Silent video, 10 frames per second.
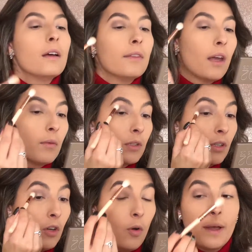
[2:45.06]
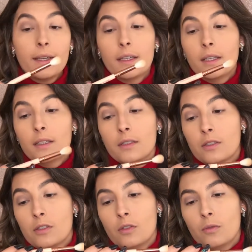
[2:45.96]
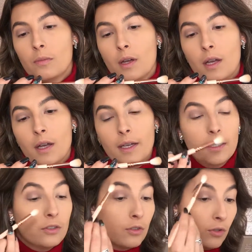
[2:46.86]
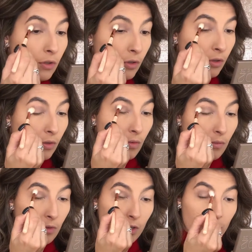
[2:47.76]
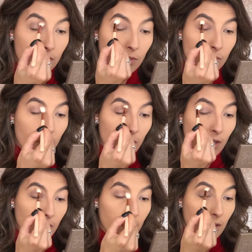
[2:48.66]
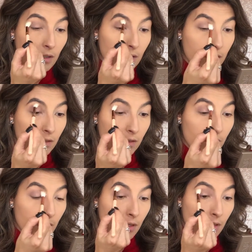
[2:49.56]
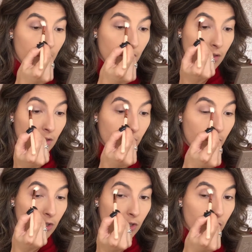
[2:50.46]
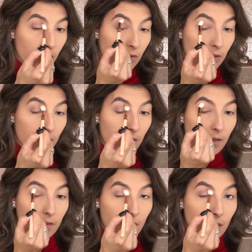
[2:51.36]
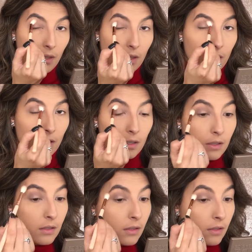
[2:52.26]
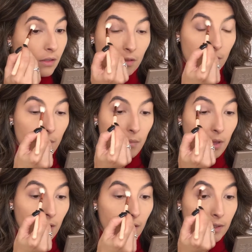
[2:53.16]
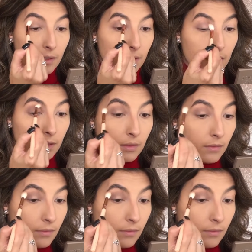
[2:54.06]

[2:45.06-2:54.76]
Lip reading: And now I'm gonna go back in to my 221 brush from Zoeva to make sure everything is blended.